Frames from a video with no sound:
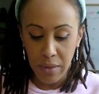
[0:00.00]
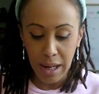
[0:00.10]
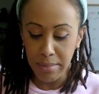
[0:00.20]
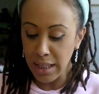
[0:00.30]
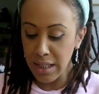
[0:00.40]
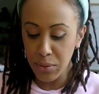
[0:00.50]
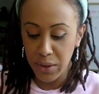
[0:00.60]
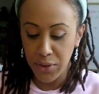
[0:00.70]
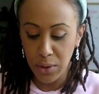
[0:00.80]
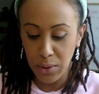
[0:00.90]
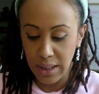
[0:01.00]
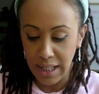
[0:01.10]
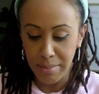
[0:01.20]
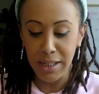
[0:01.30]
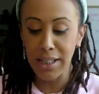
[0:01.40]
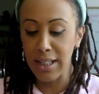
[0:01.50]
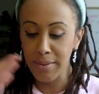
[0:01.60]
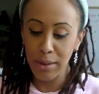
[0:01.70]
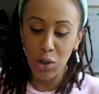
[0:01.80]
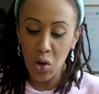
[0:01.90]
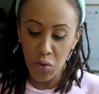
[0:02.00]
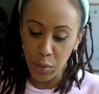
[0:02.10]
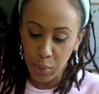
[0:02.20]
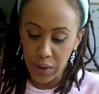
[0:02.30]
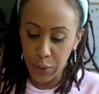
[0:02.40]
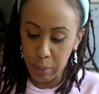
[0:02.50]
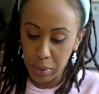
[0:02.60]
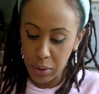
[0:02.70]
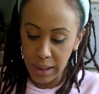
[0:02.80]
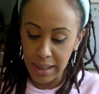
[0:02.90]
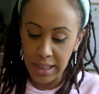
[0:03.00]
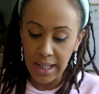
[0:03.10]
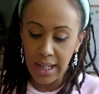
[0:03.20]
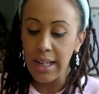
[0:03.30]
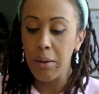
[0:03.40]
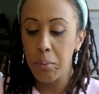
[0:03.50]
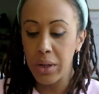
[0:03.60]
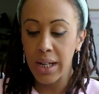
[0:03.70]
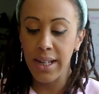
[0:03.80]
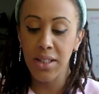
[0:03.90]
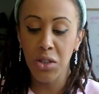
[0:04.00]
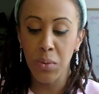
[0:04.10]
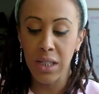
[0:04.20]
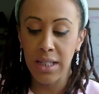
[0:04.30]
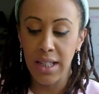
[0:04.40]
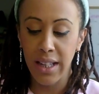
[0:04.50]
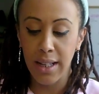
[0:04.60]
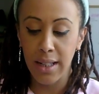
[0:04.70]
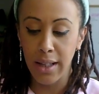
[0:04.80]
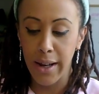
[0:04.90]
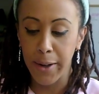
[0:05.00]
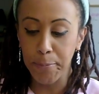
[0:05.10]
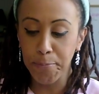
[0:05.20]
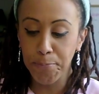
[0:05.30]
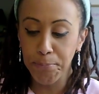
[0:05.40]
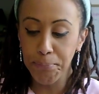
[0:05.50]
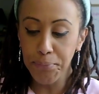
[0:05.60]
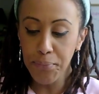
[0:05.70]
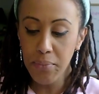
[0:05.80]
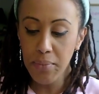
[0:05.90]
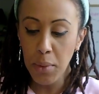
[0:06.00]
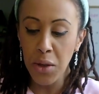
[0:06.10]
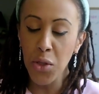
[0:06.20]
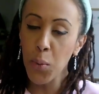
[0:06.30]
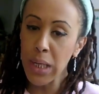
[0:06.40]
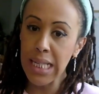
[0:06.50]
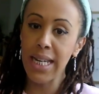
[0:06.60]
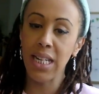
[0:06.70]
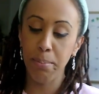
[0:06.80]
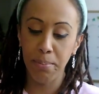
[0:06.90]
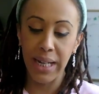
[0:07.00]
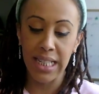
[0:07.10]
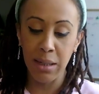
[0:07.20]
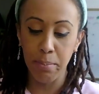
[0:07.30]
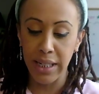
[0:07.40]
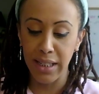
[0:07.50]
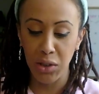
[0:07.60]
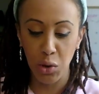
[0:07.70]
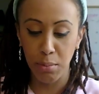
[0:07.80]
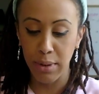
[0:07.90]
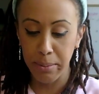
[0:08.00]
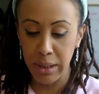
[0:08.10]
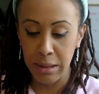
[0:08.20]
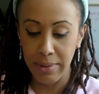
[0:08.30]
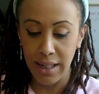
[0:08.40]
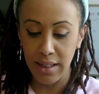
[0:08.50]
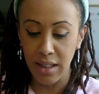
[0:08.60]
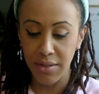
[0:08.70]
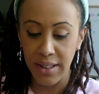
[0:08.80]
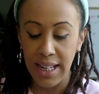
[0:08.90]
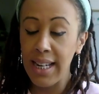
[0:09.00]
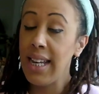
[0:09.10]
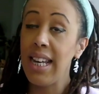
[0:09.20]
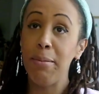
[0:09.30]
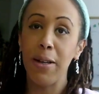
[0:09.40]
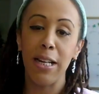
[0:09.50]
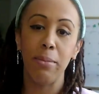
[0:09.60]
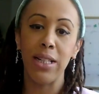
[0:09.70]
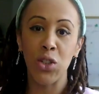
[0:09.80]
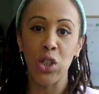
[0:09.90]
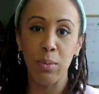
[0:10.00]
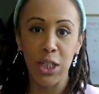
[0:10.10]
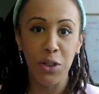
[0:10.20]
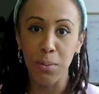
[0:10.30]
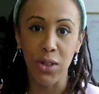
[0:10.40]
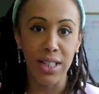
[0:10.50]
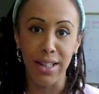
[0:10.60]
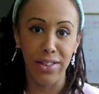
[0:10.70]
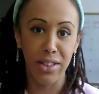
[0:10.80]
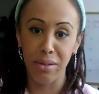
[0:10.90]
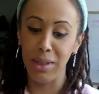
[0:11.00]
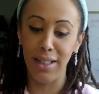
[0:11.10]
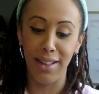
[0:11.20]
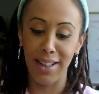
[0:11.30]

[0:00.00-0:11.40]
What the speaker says: I'm not gonna go over point for point, but I just want to say that like the way that he explained 2 point perspective, it made so much more sense to me.